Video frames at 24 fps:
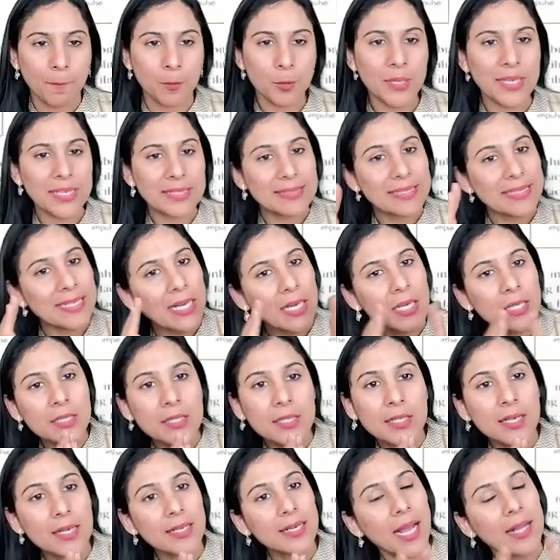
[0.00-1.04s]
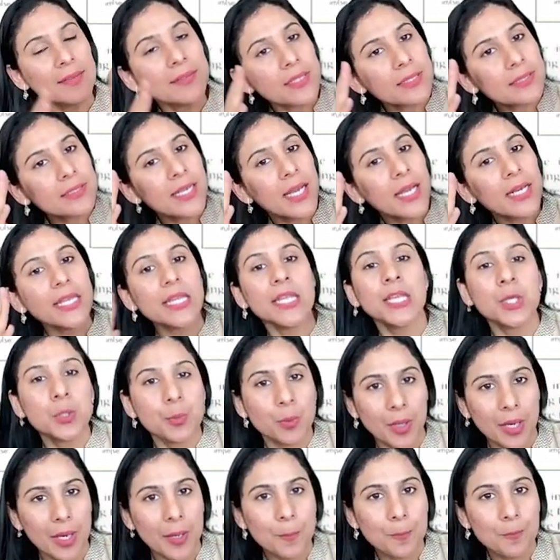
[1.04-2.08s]
Okay, they are rather they are
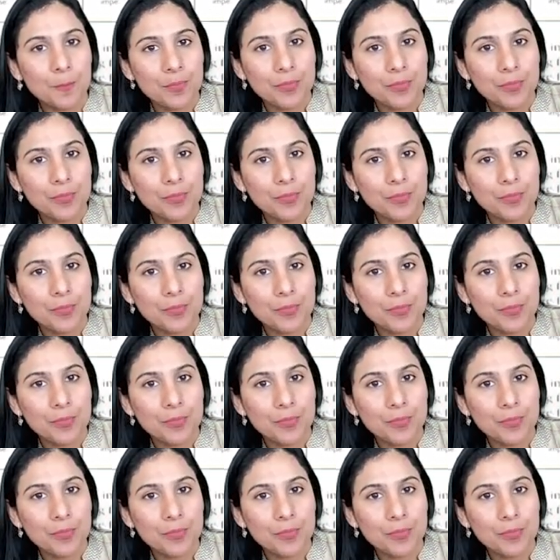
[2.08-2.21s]
equal.